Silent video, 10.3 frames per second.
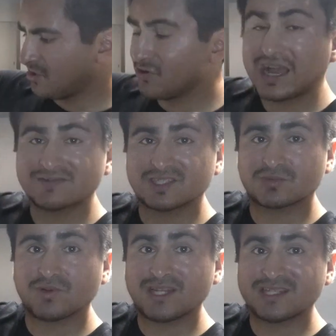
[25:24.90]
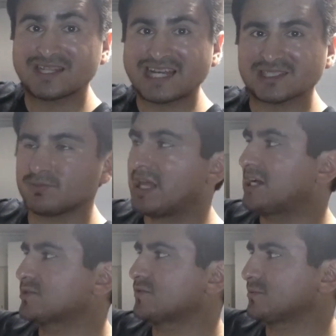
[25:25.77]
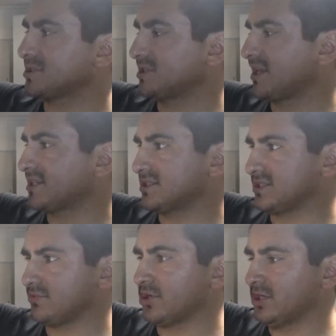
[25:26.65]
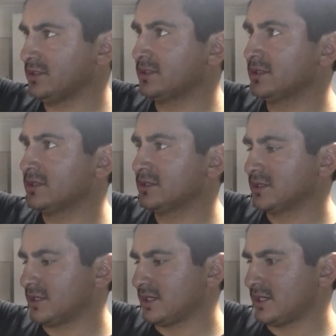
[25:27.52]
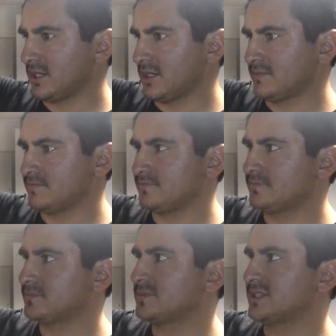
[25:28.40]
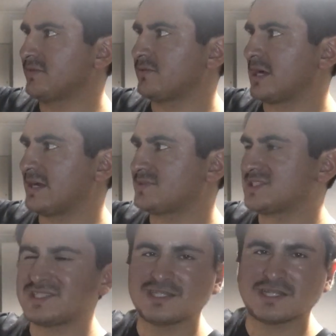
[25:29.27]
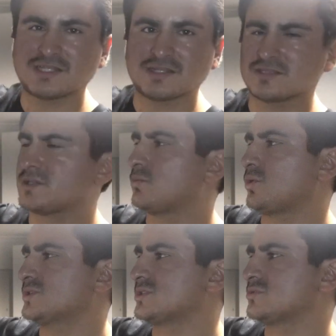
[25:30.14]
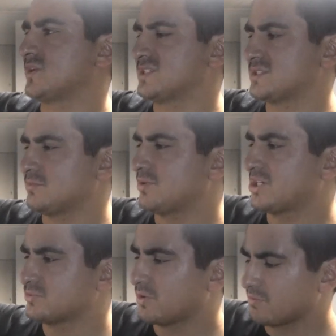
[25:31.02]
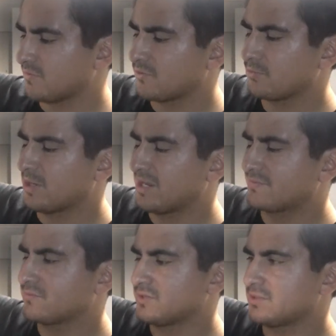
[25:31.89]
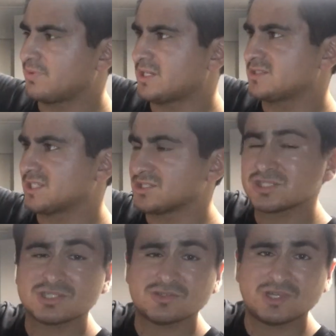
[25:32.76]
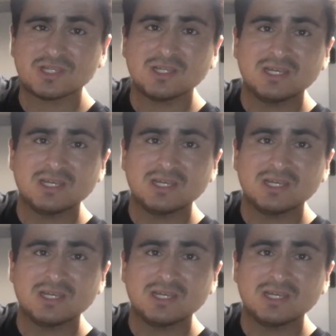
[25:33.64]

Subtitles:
and you have this really nice blouse from the Naked Zebra. I've seen it I think once or twice on Poshmark before, but I haven't really paid attention to it.